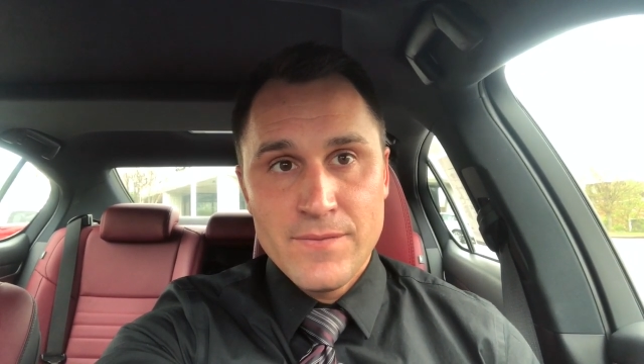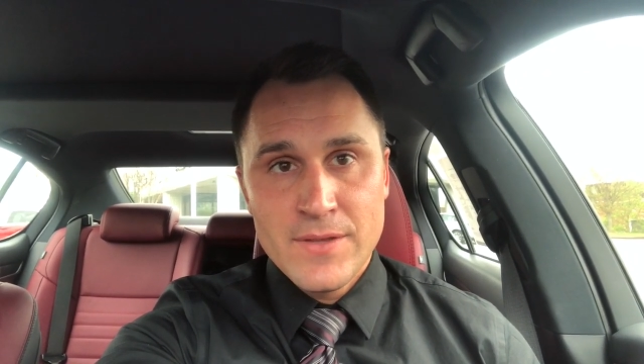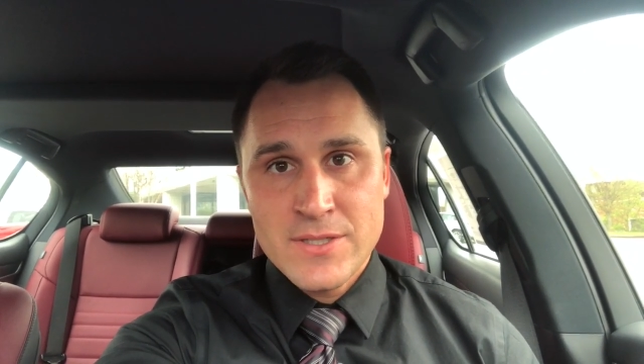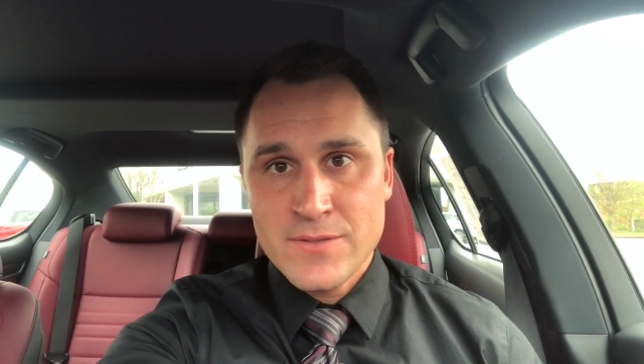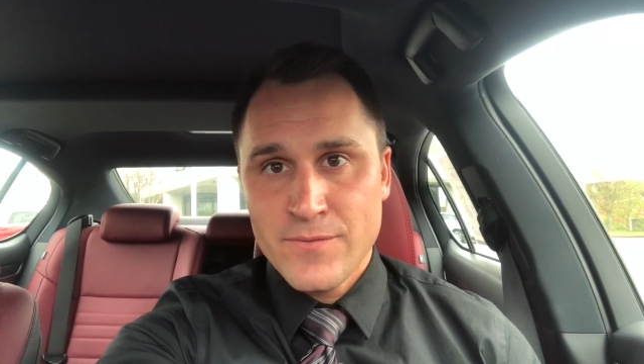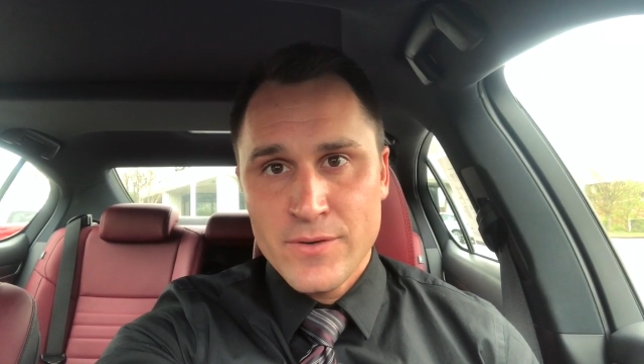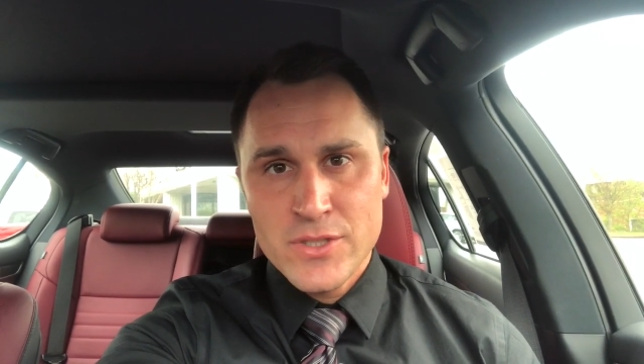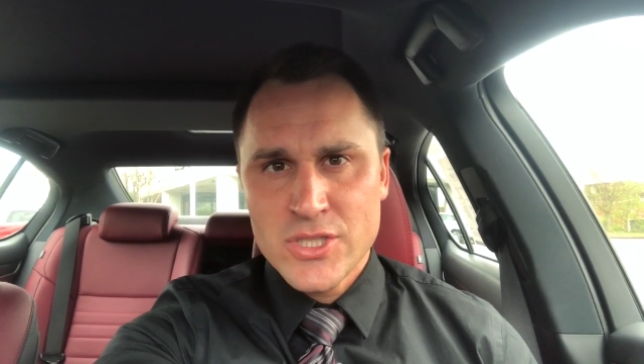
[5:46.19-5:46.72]

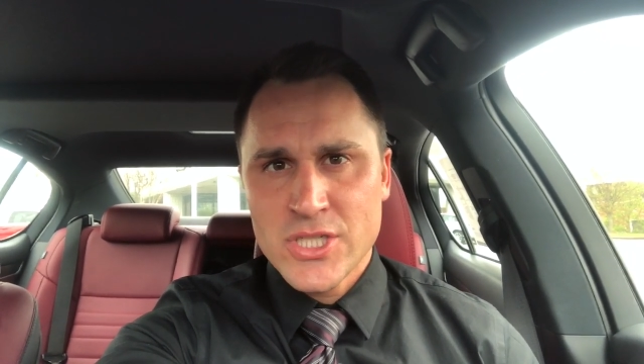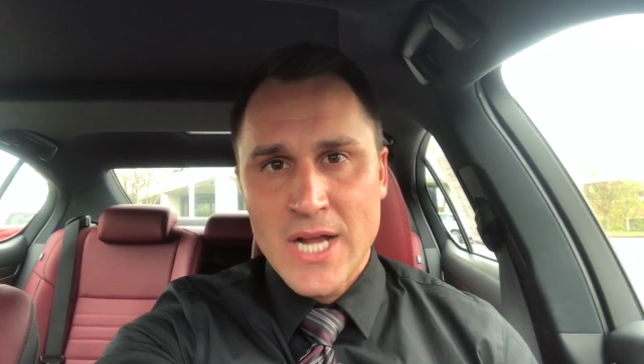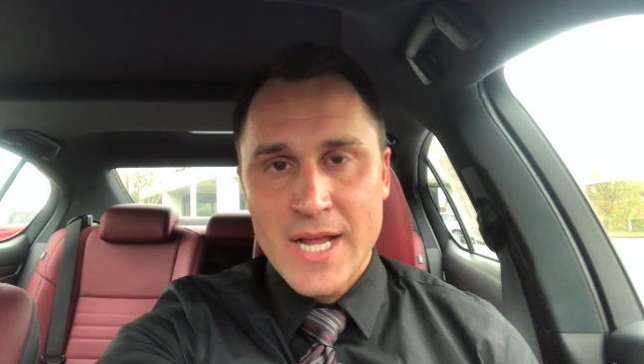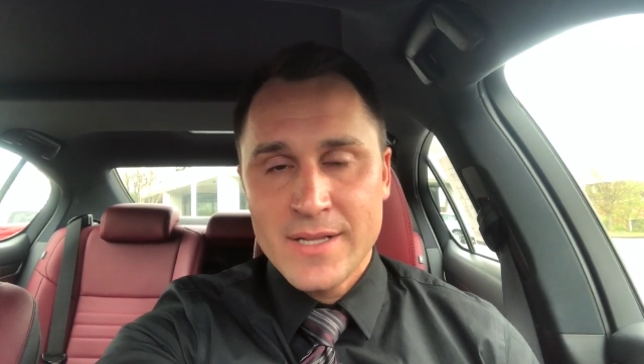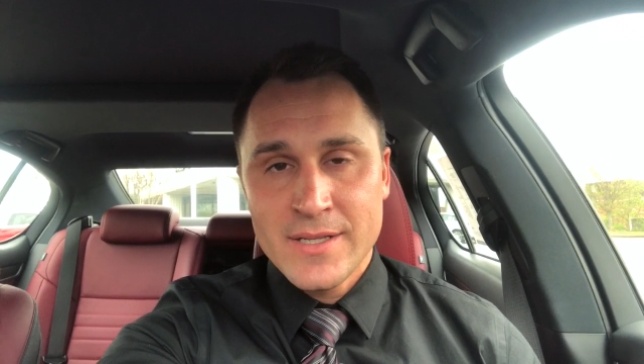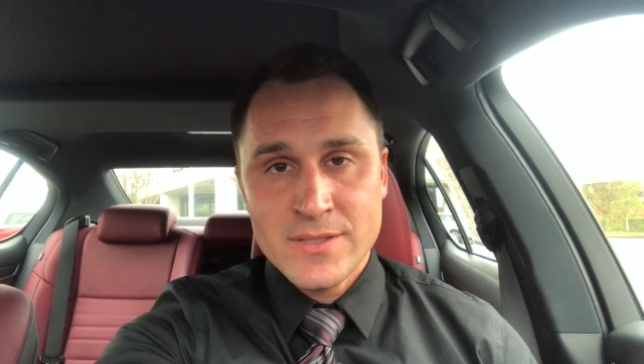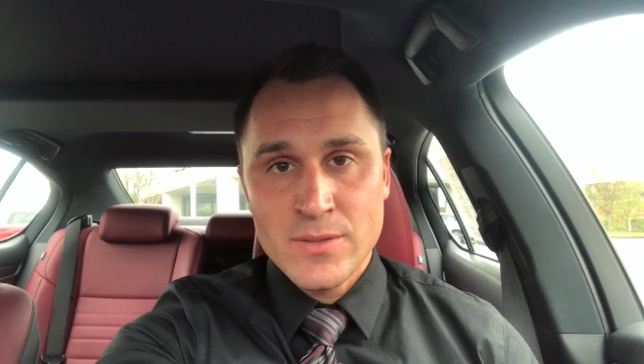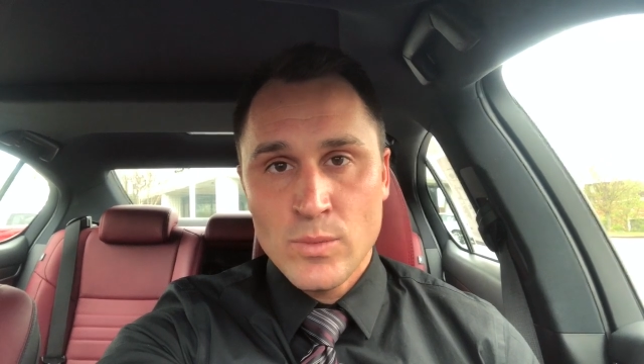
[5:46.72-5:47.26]
this first
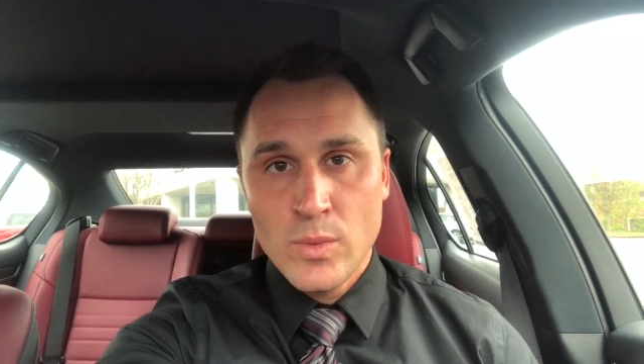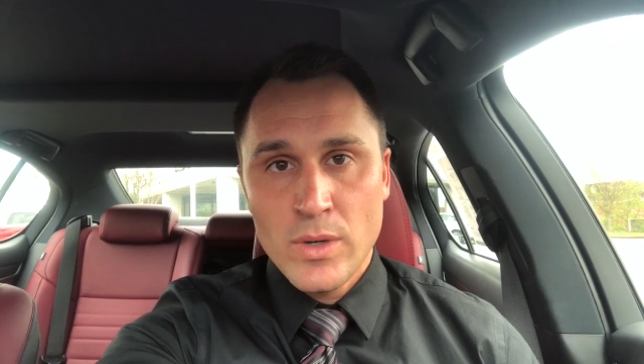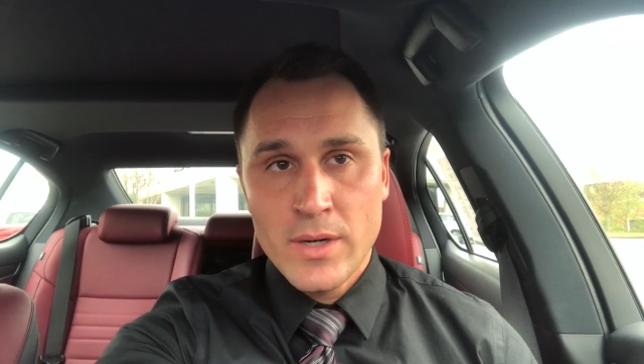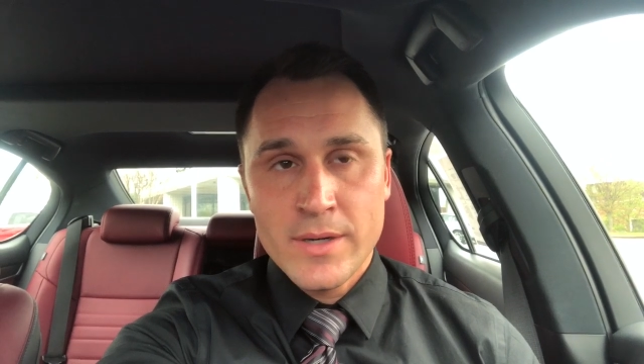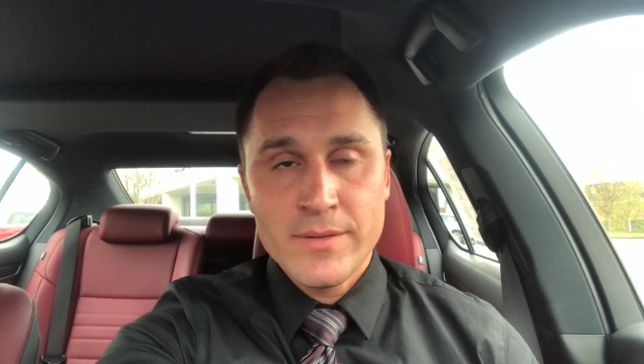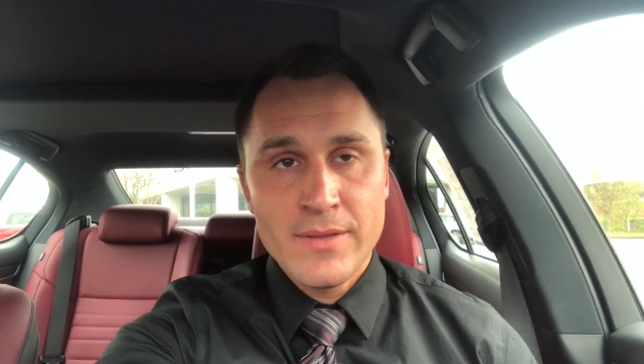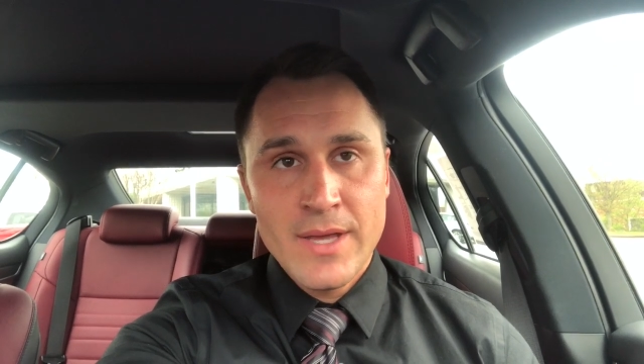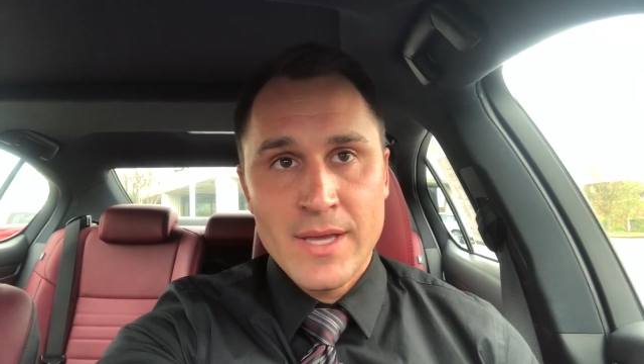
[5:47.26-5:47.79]
shot doesn't
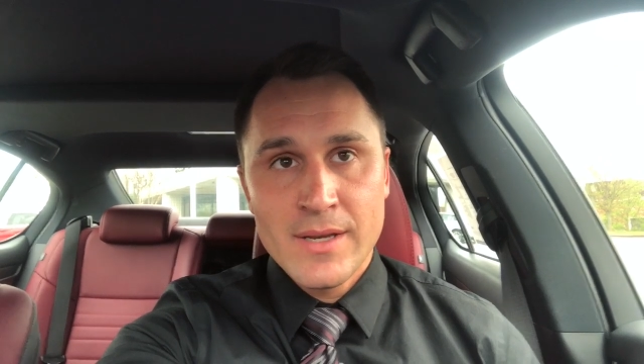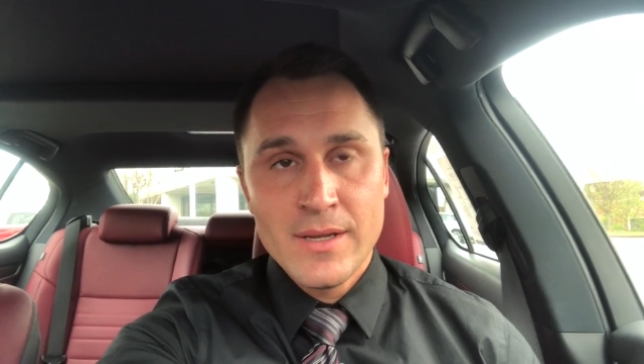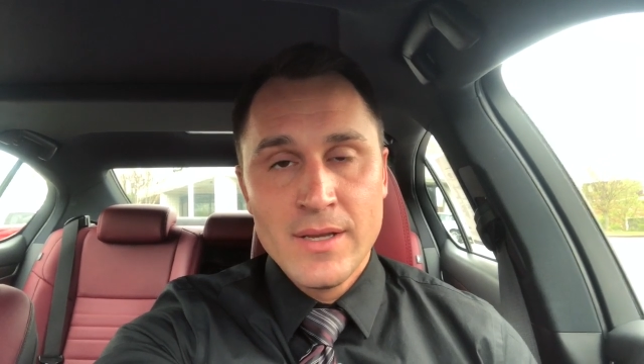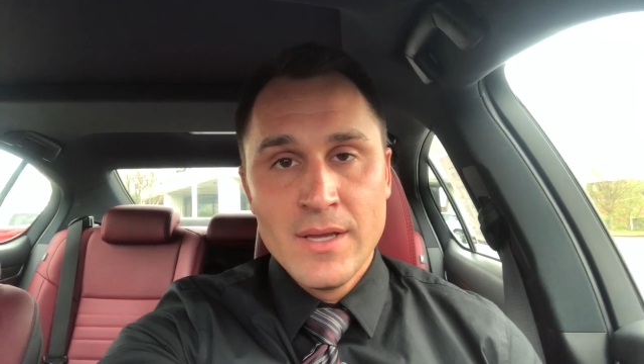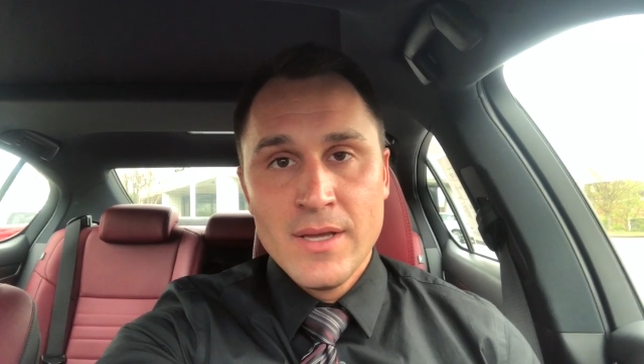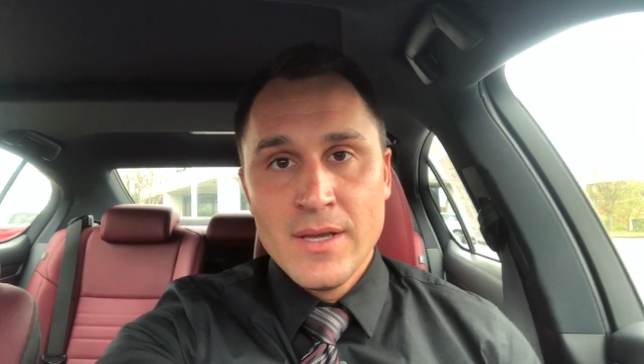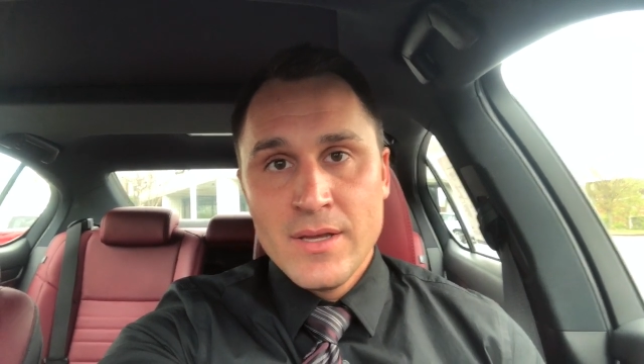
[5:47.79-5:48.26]
work then